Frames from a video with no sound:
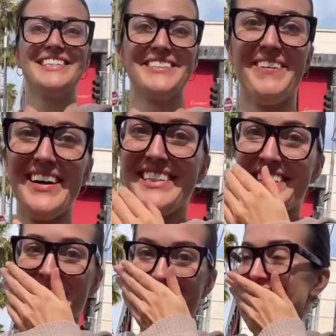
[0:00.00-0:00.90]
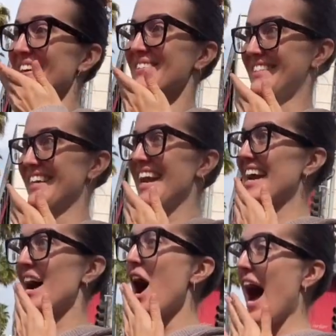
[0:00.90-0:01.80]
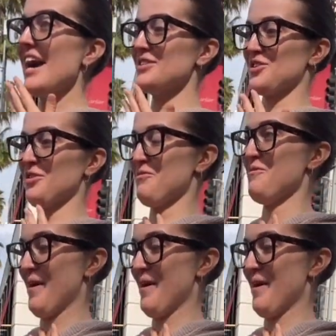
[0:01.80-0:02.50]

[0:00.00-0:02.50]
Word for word: just watching your no videos way. today. Can I, I be, do you want to